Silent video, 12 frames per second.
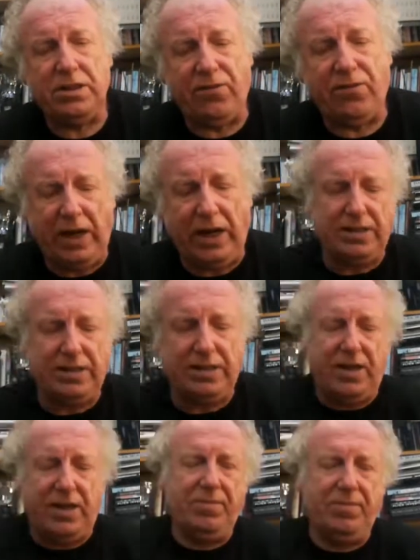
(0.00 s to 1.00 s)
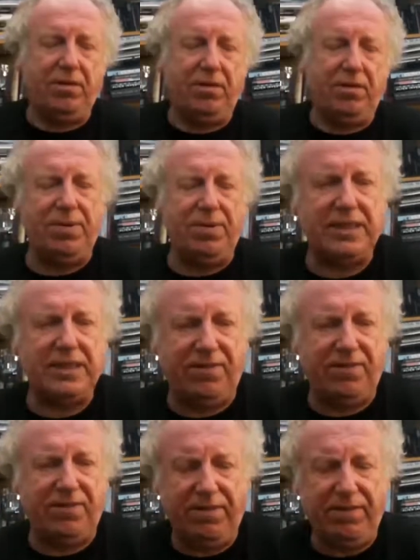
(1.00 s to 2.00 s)
for quite some time now on
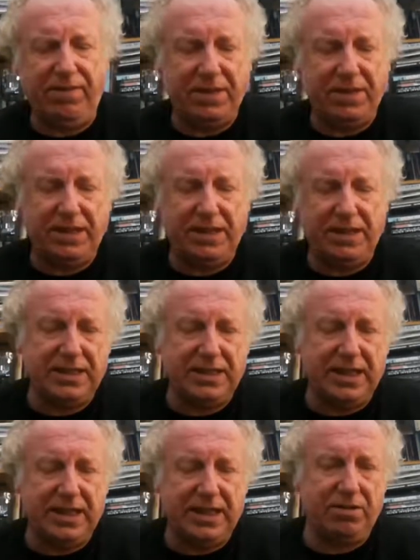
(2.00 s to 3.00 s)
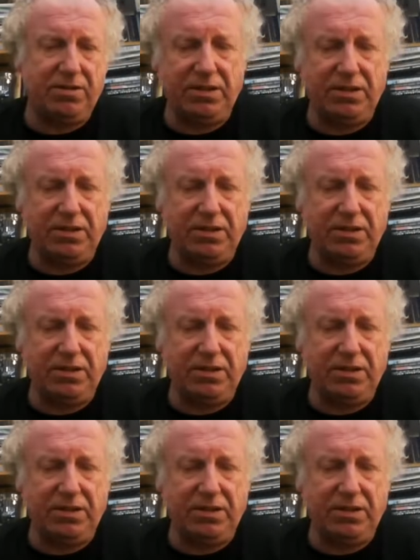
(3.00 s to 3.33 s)
Basis fifty, because I decided, look,